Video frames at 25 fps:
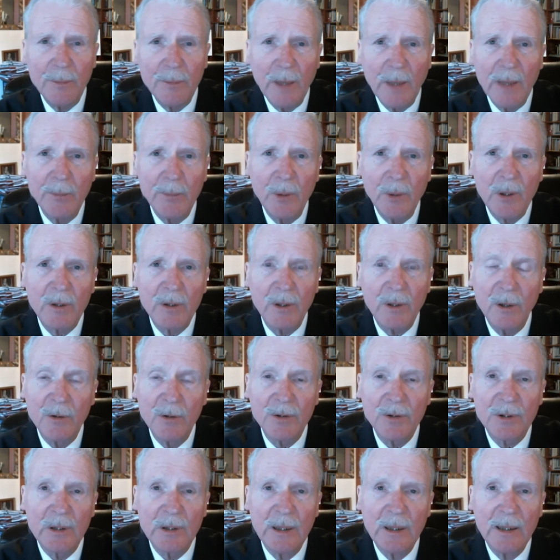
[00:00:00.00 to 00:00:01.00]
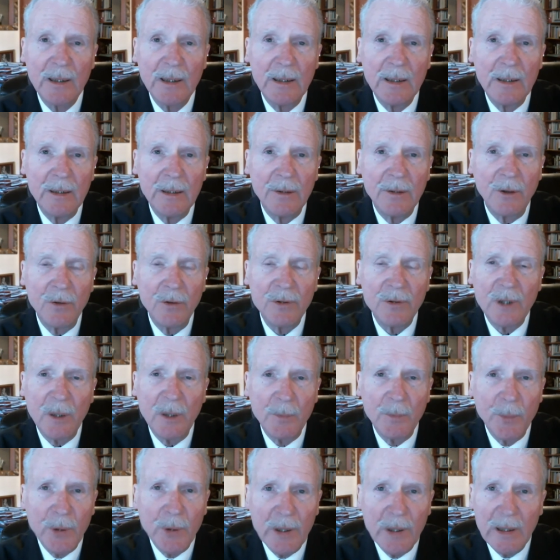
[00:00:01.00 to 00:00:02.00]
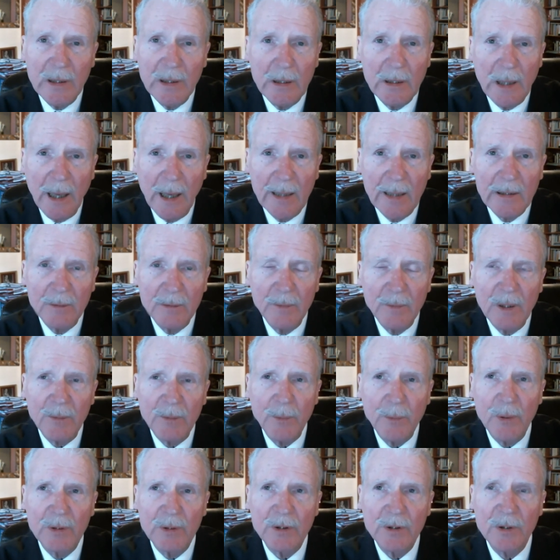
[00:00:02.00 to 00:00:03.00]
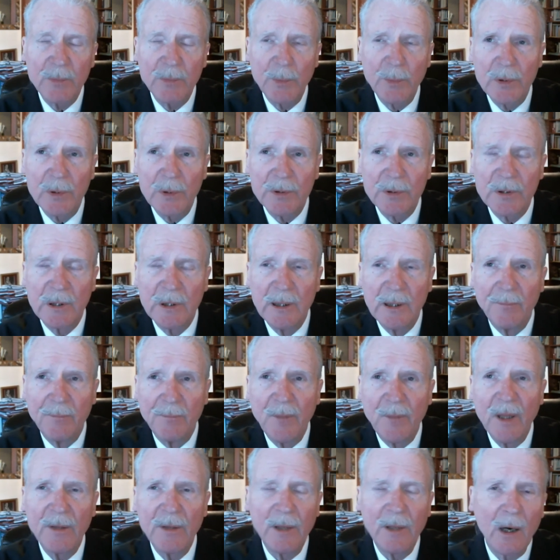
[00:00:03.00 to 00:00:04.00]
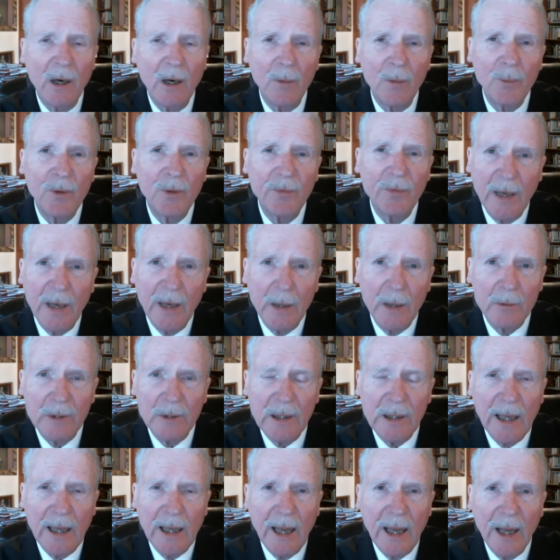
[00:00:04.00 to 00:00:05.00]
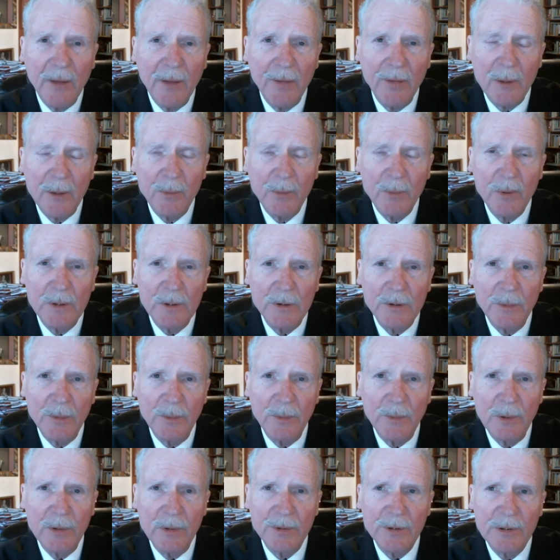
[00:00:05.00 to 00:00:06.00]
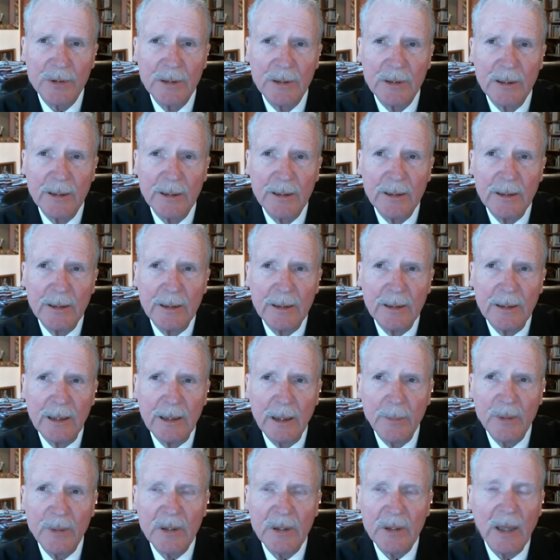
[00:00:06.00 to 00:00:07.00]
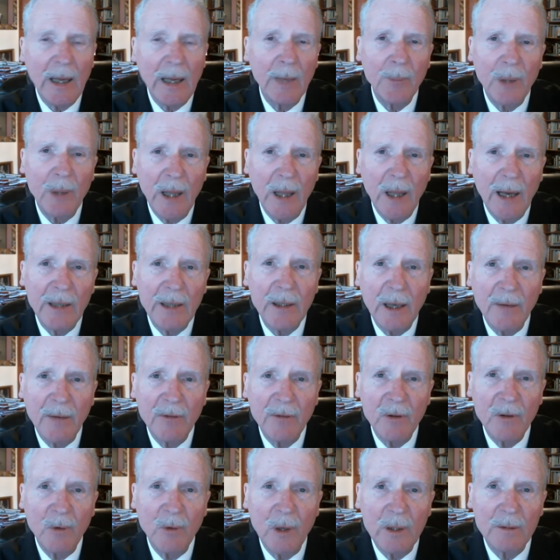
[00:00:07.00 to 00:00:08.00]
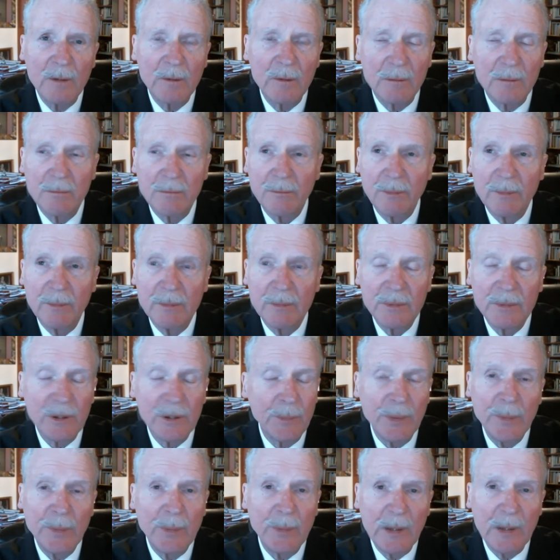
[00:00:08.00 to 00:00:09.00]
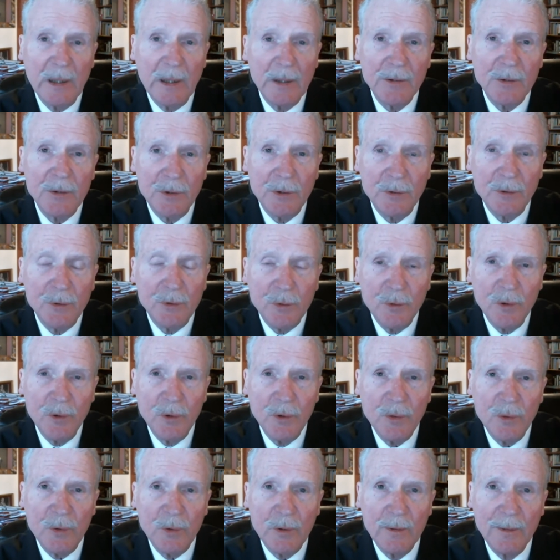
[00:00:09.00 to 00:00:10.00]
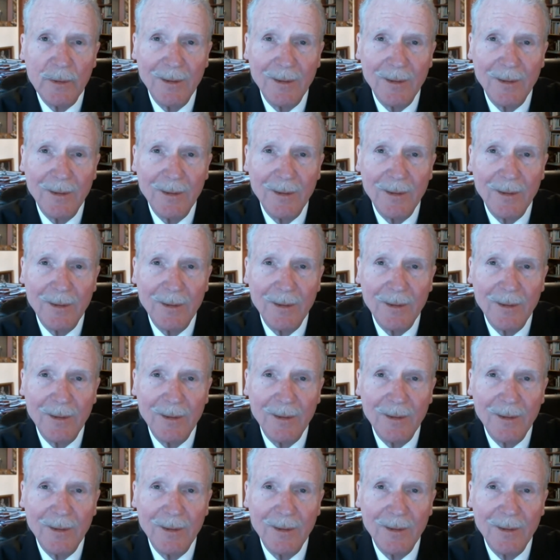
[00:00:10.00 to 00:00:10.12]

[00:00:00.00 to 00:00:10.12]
in my book, those are pre-Enlightenment principles, and they are profoundly Catholic principles. But they apply to everyone simply because they're true.